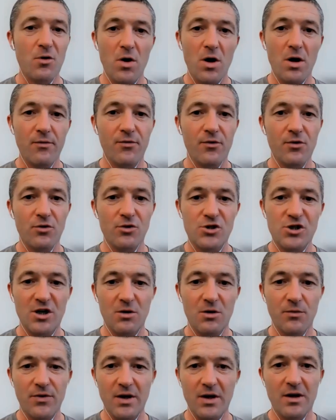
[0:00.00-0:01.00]
your wife or your
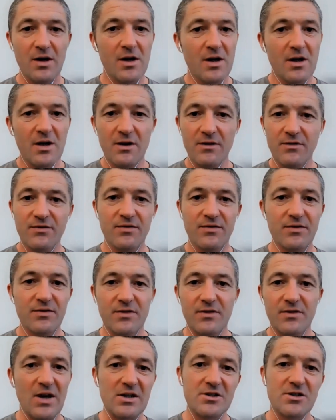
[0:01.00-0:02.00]
child, thank
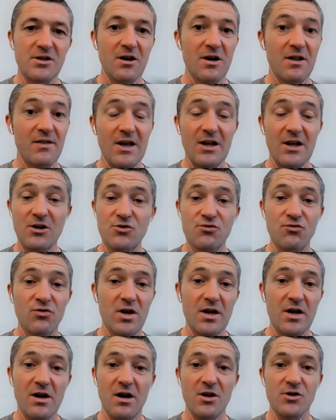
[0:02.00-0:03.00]
thanks, darling. That looks
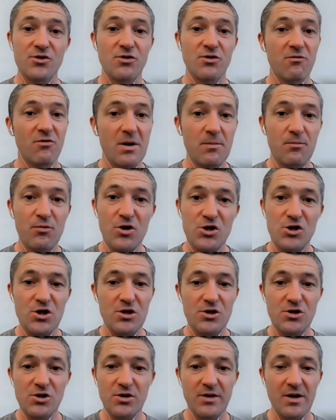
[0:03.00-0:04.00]
really nice. So I really
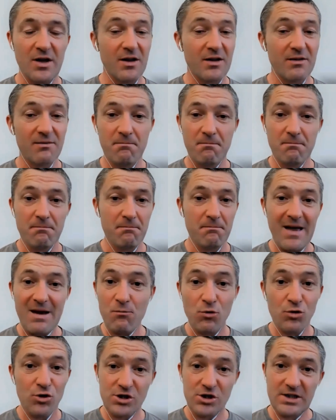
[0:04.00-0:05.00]
appreciate you doing that.
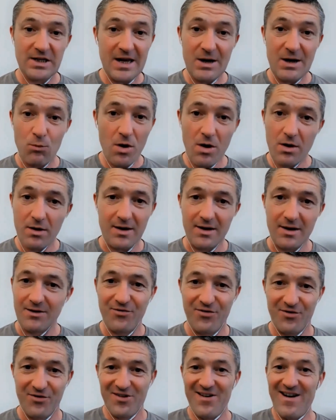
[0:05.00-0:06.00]
Men will just keep
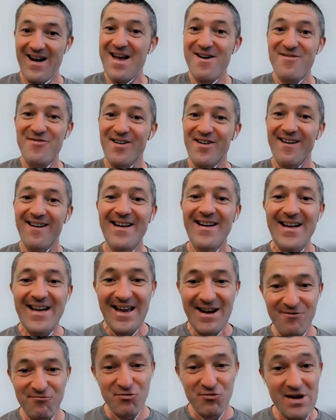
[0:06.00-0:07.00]
working forever.
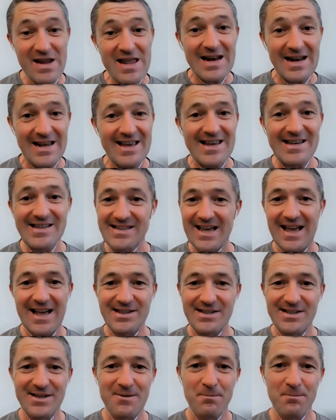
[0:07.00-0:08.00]
It really Absolutely. is
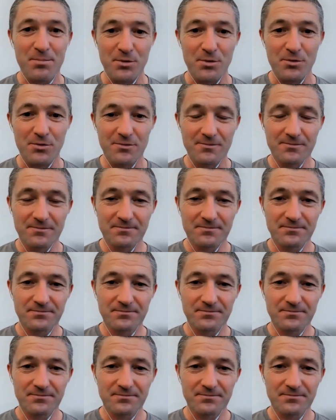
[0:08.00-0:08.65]
that simple.